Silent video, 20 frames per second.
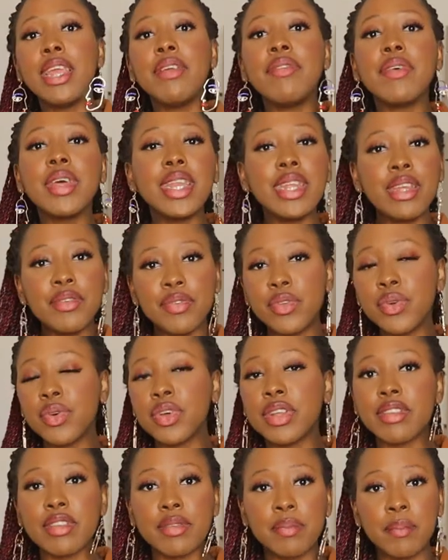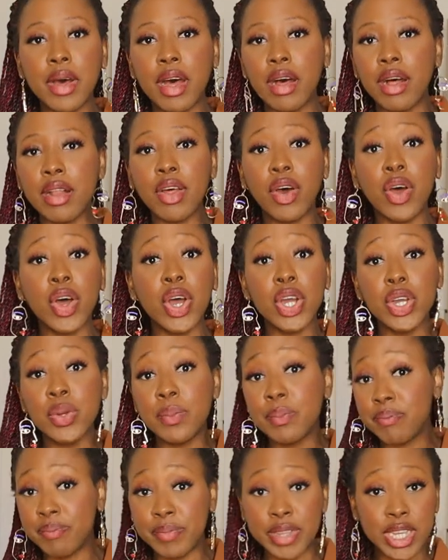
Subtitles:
even if you're a small or a